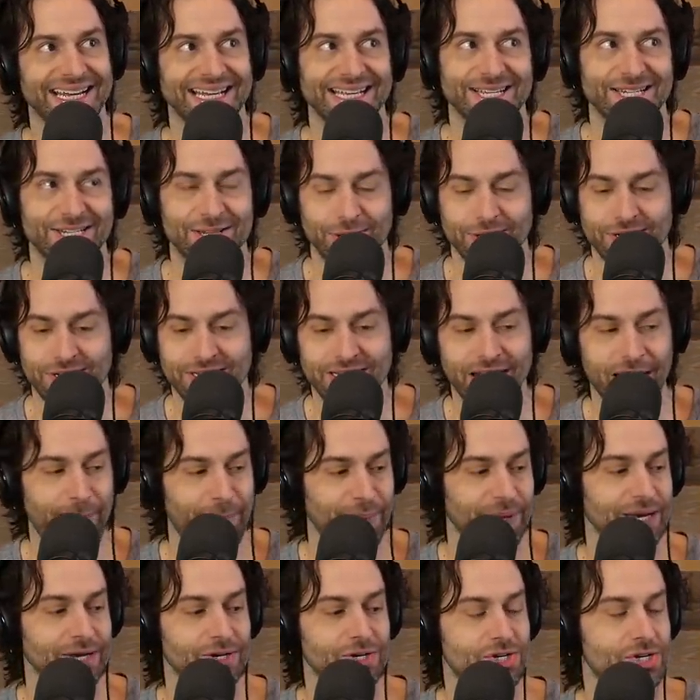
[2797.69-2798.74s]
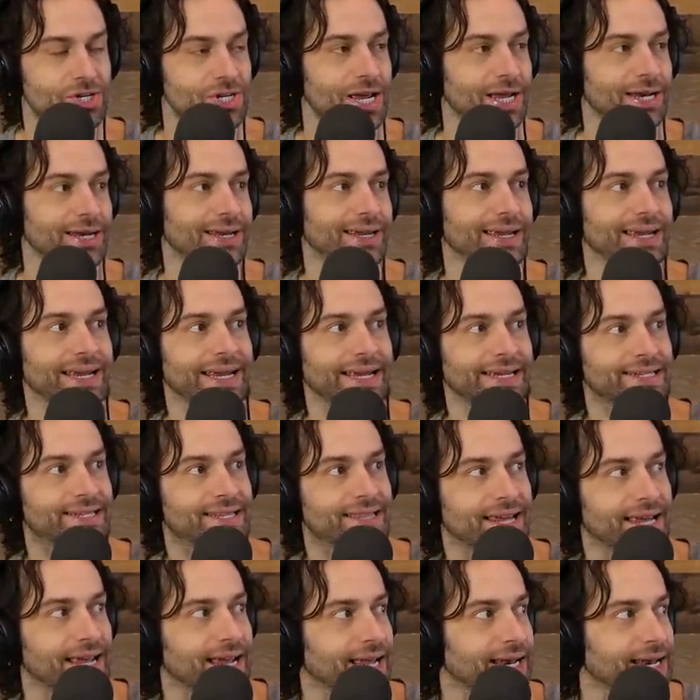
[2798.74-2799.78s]
So stepping in shit is
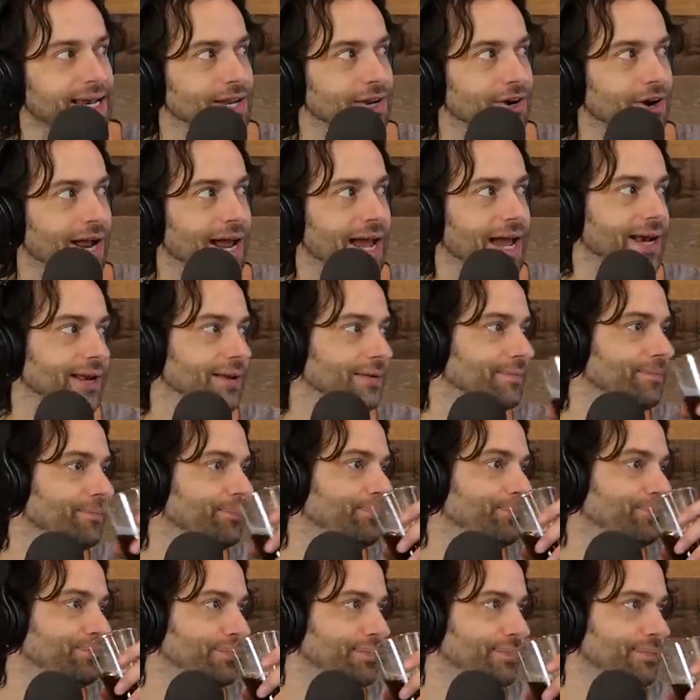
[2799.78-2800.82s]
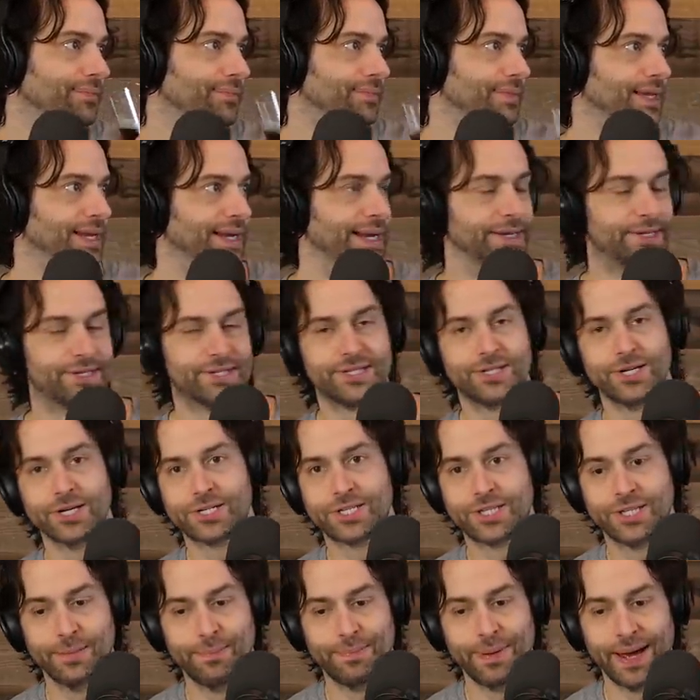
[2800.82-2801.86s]
the hitting your head. It's
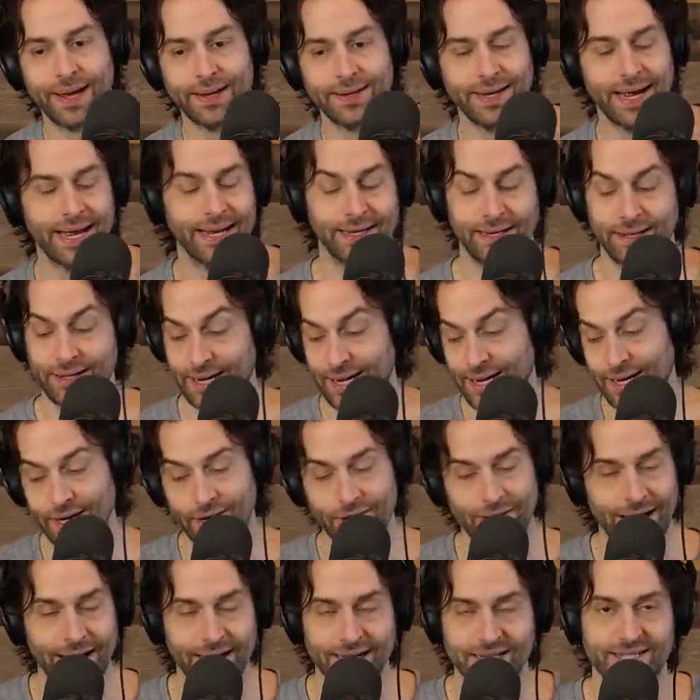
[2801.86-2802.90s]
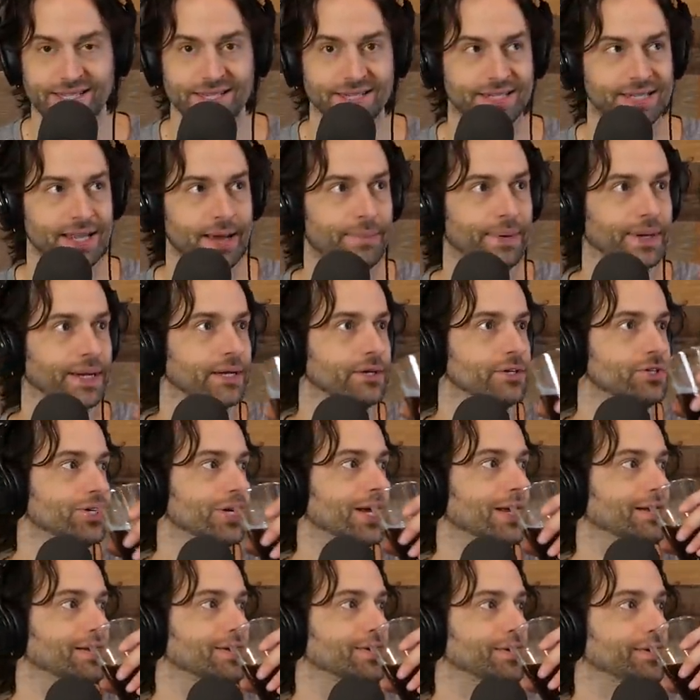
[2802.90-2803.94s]
just the bet, and the hitting your head is the stepping in
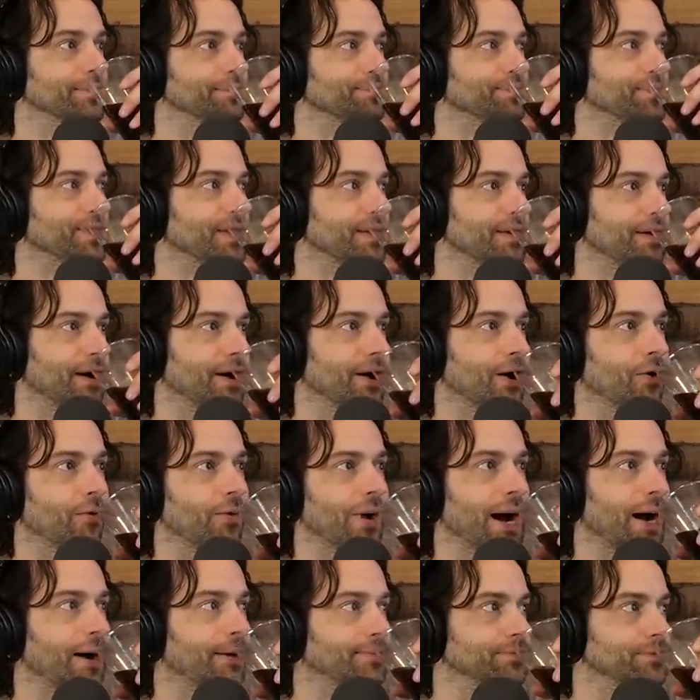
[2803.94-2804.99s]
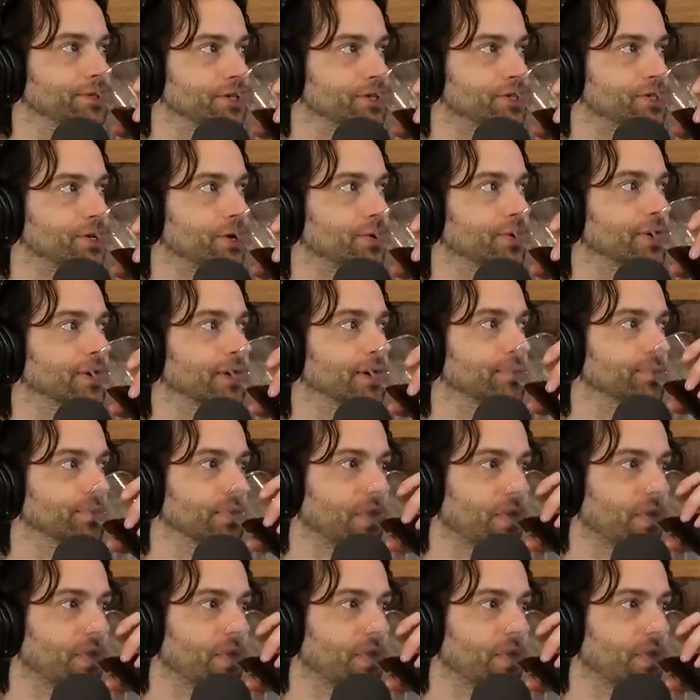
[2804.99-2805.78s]
shit, dude. Oh, wow. Just so good.